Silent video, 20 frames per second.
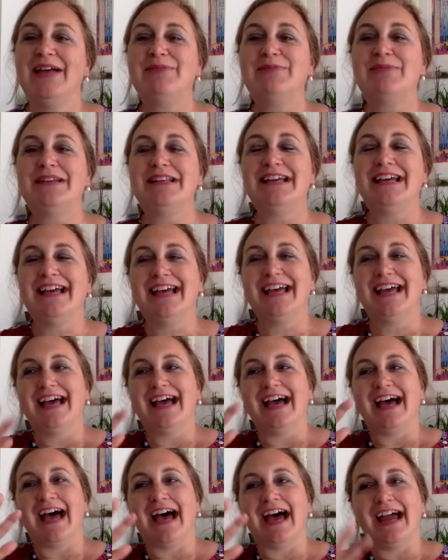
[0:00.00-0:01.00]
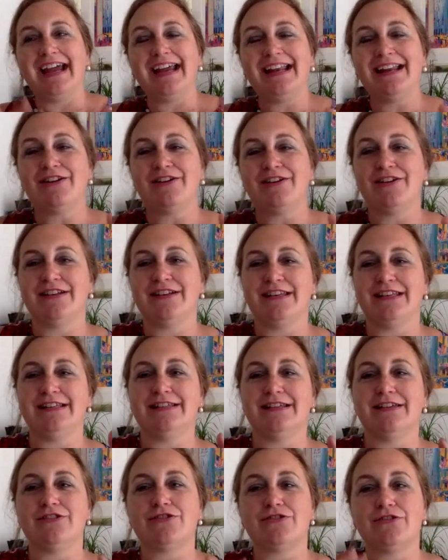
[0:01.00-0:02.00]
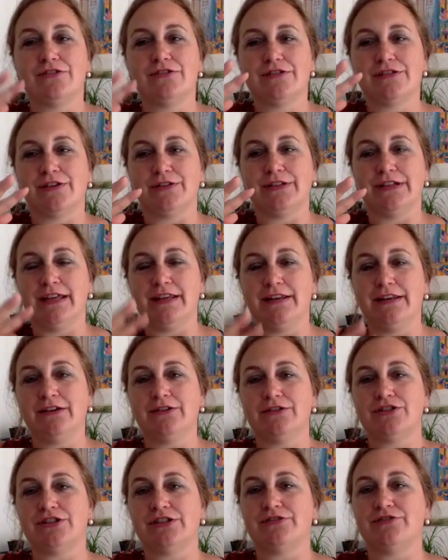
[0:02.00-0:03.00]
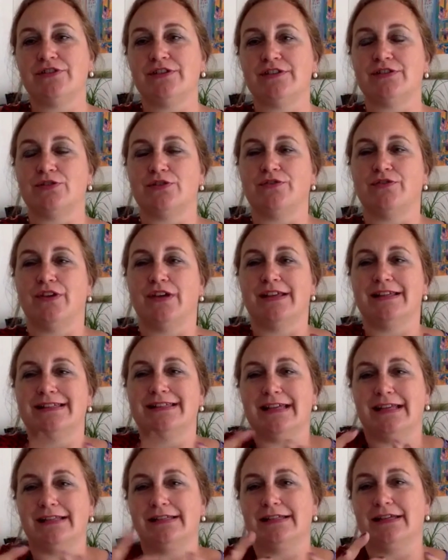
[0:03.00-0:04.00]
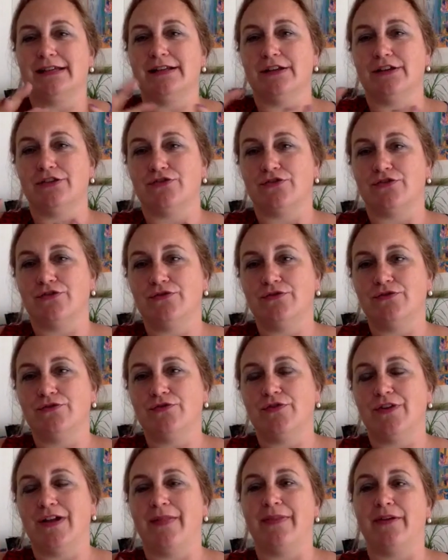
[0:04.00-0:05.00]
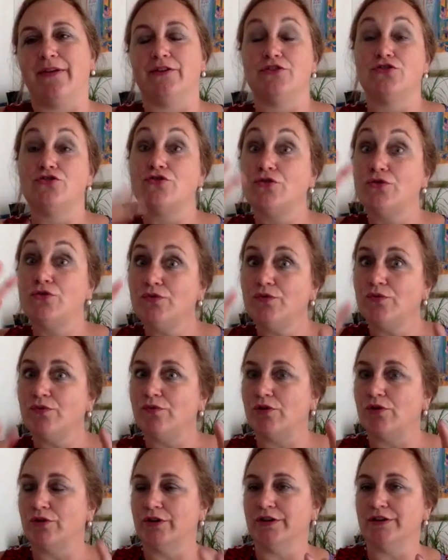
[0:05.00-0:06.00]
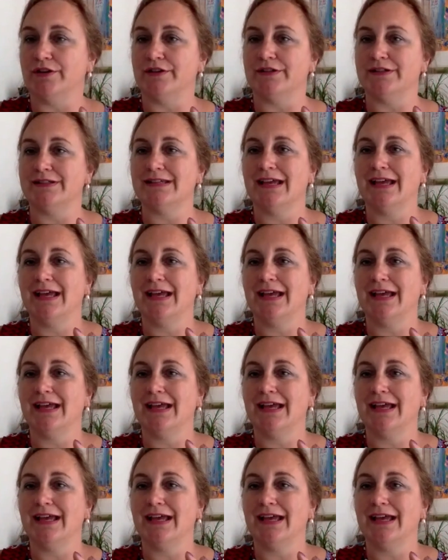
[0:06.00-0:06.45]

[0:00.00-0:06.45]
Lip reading: But I learned, he said, so the indigo children are sort of sensing the truth and are truth warriors.